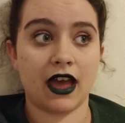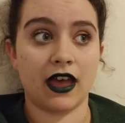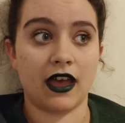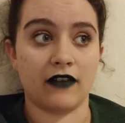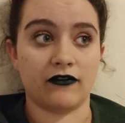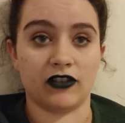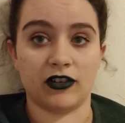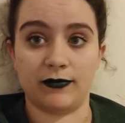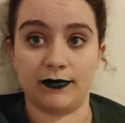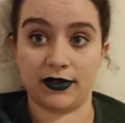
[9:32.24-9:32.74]

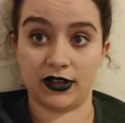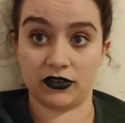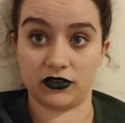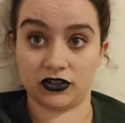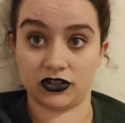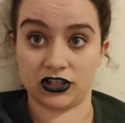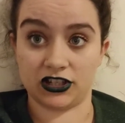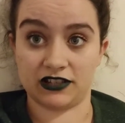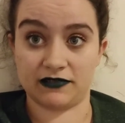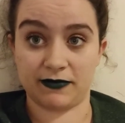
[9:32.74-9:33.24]
every bill
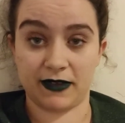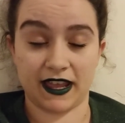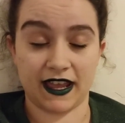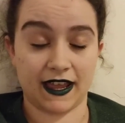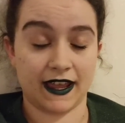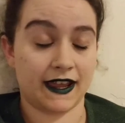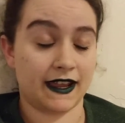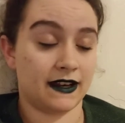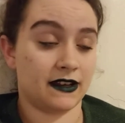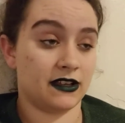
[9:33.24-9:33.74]
she's
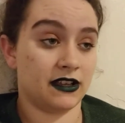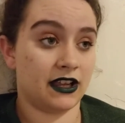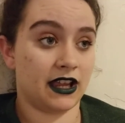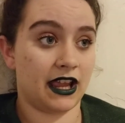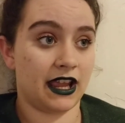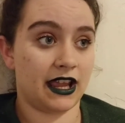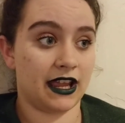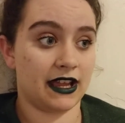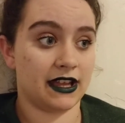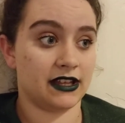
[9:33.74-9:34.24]
paid.
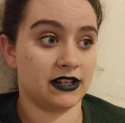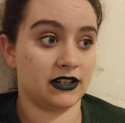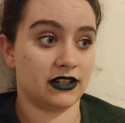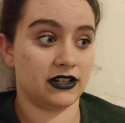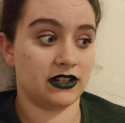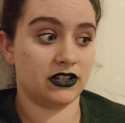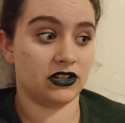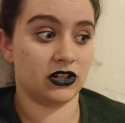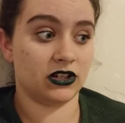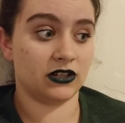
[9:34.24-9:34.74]
And
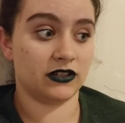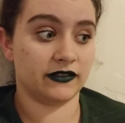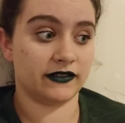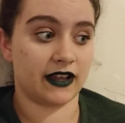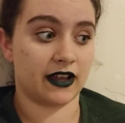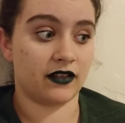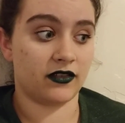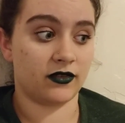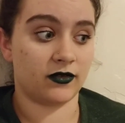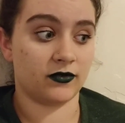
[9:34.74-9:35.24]
it turns
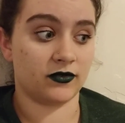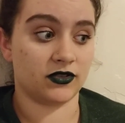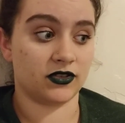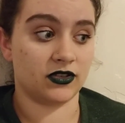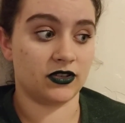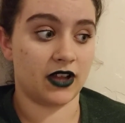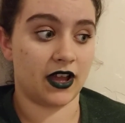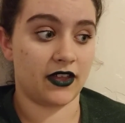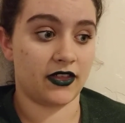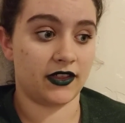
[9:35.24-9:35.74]
out there was
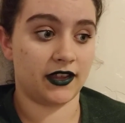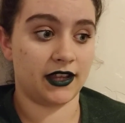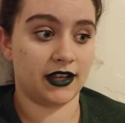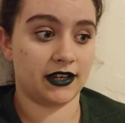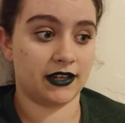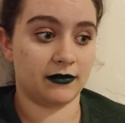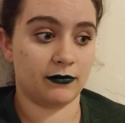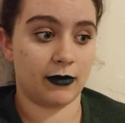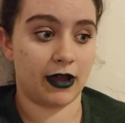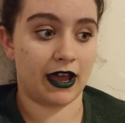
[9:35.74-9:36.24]
nothing
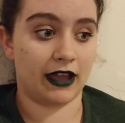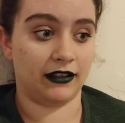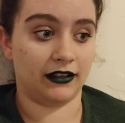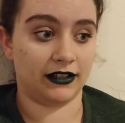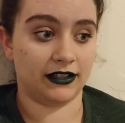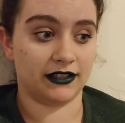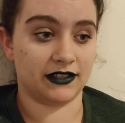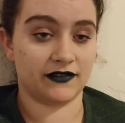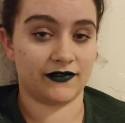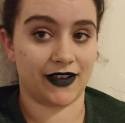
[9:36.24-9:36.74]
in
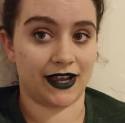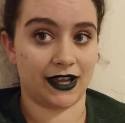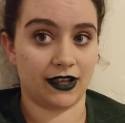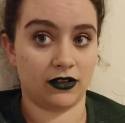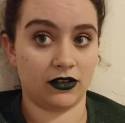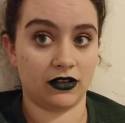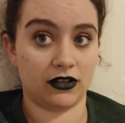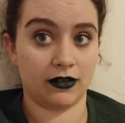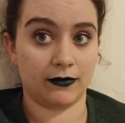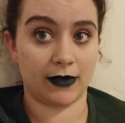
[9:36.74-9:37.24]
Madeline's
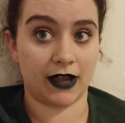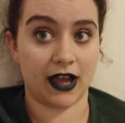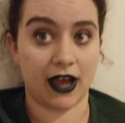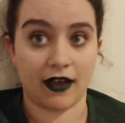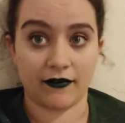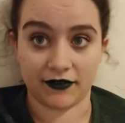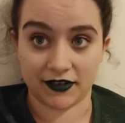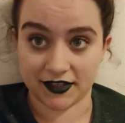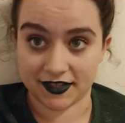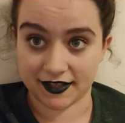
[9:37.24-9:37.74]
file about
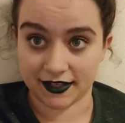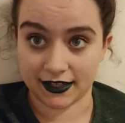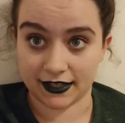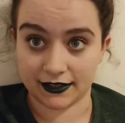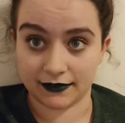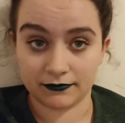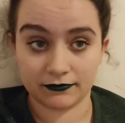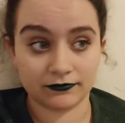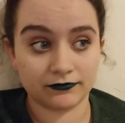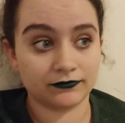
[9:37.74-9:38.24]
having
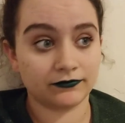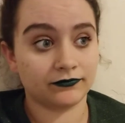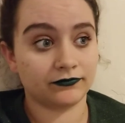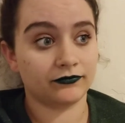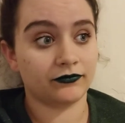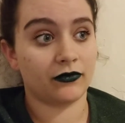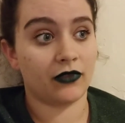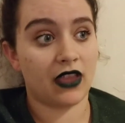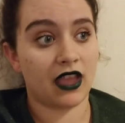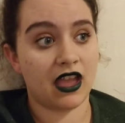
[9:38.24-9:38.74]
SCID.
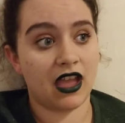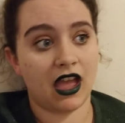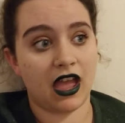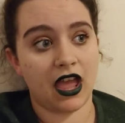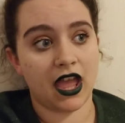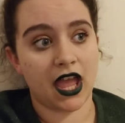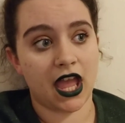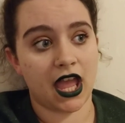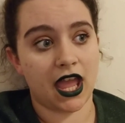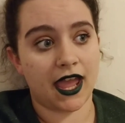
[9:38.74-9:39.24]

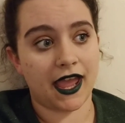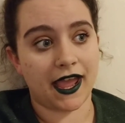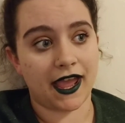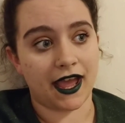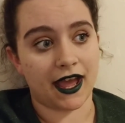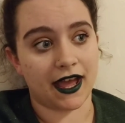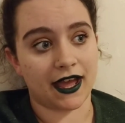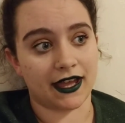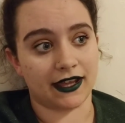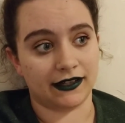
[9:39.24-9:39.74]

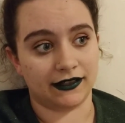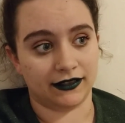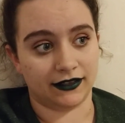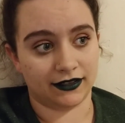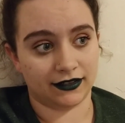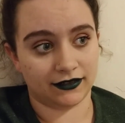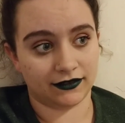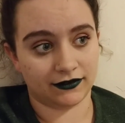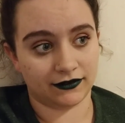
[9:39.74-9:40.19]
And